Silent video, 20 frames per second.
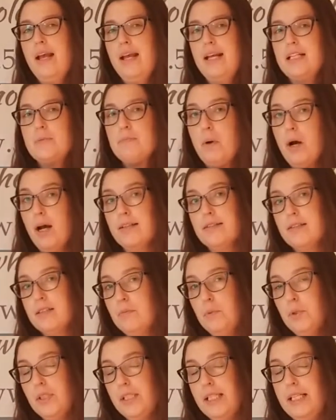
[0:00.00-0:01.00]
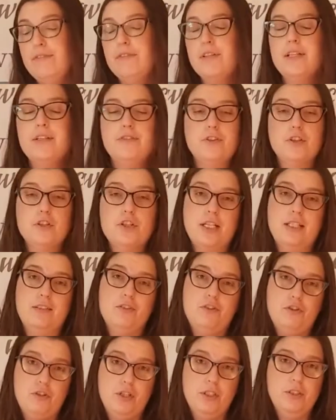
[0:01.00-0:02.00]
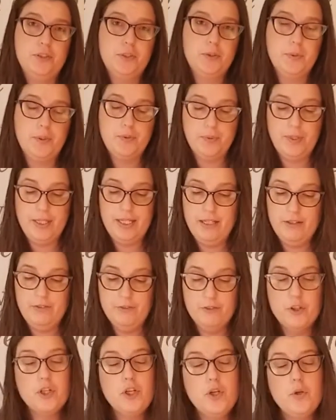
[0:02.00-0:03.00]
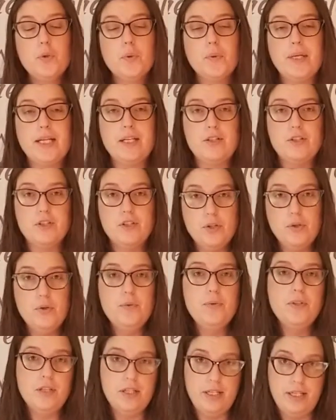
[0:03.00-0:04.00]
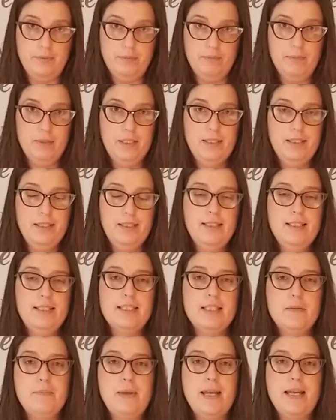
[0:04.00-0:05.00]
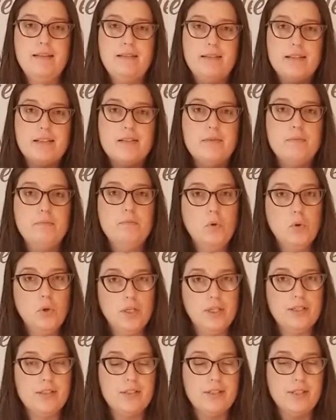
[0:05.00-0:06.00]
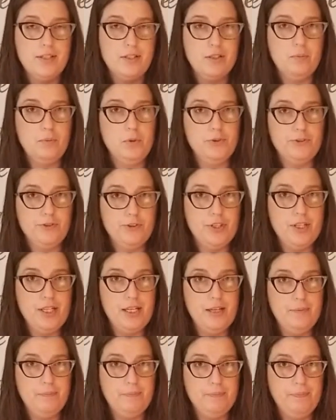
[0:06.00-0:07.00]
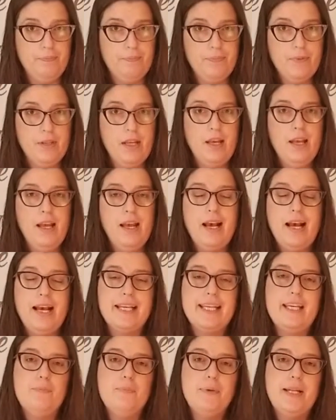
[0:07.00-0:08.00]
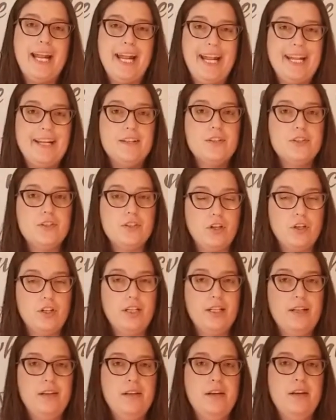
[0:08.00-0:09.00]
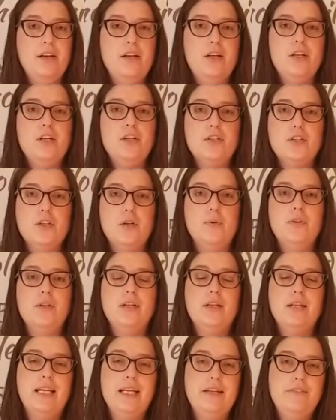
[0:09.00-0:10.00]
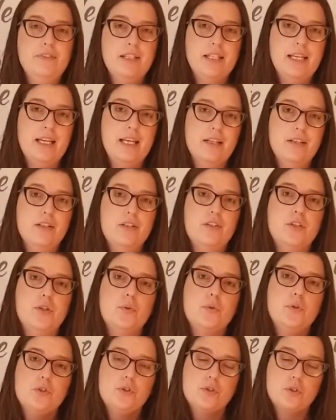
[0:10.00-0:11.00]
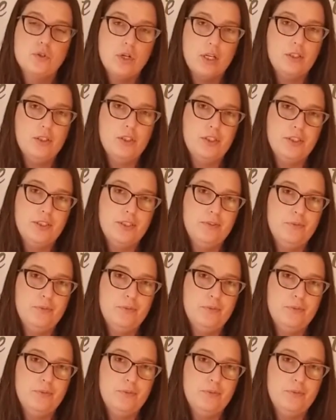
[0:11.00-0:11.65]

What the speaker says: It's possible, even if your child struggles with reading, for you to read to them to make this more accessible for them. I keep it hands-on so that even kids who struggle